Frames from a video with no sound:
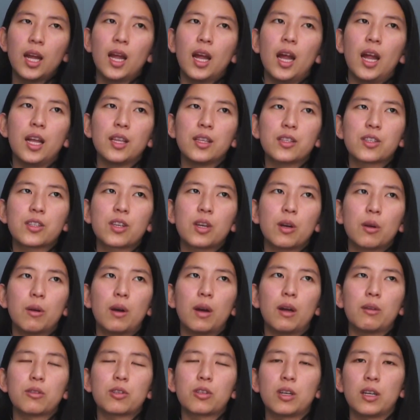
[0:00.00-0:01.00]
And so
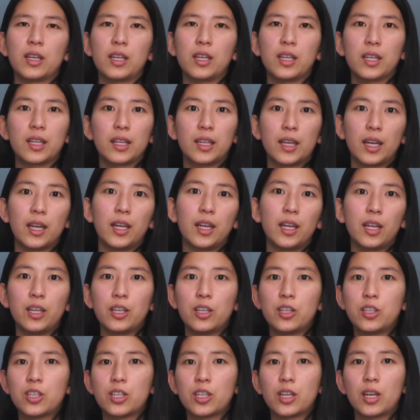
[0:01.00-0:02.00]
I was trying to hit
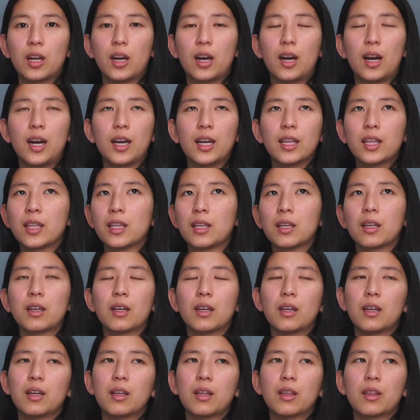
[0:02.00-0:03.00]
gauge. I
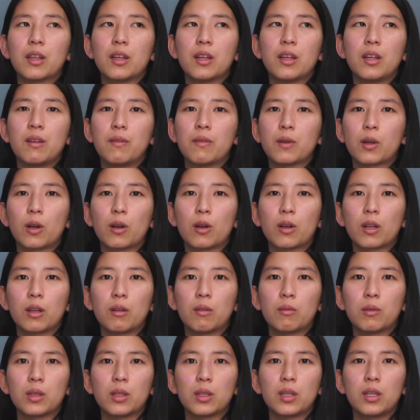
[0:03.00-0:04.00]
think the Eva
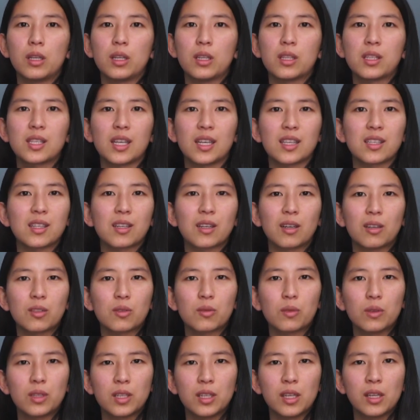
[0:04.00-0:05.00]
cardigan really, it says it calls
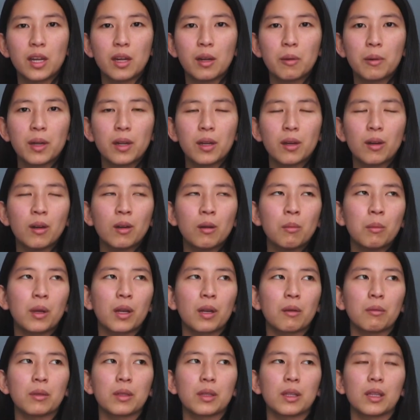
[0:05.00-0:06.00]
for a DK weight yarn, but
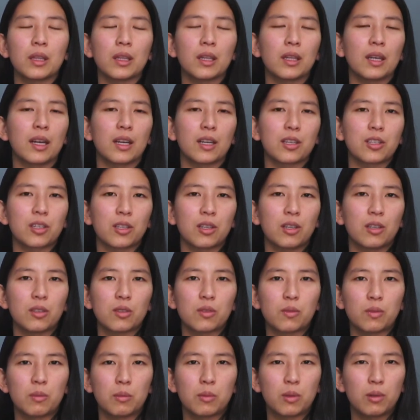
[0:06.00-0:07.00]
I really think it actually
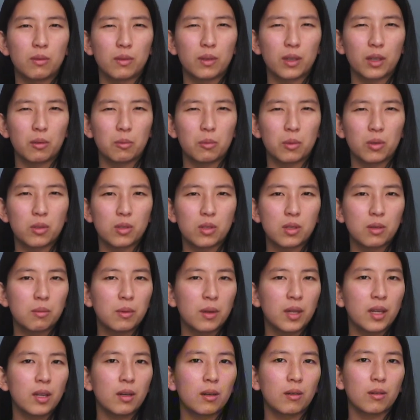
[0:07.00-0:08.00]
calls for more of like a worsted
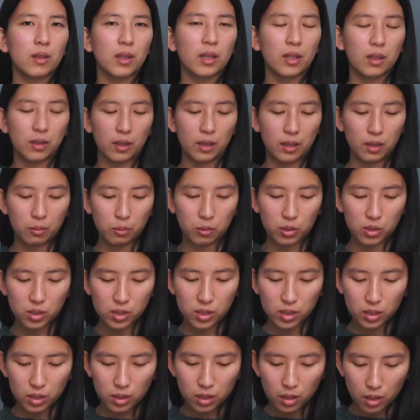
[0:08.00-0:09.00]
weight or like a light
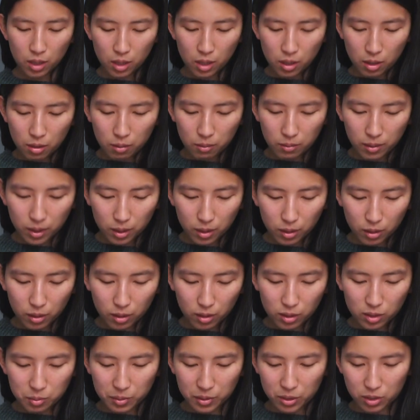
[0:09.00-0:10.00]
worsted weight
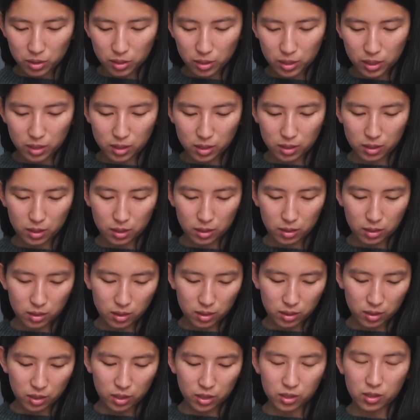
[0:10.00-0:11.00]
yarn, especially because the
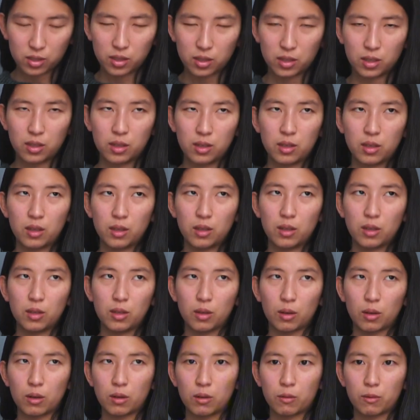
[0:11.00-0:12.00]
suggested
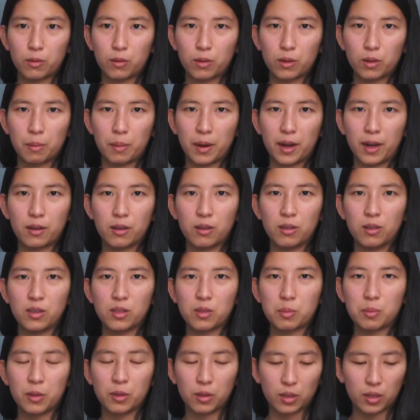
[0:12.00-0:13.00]
yarn for the pattern
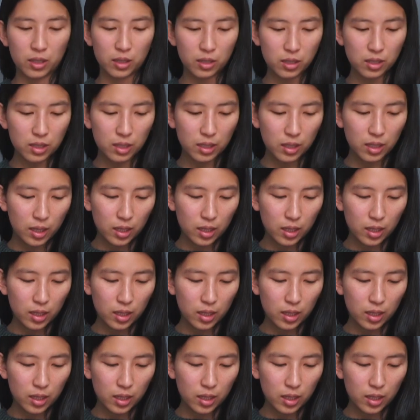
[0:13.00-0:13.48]
is Pure Gint.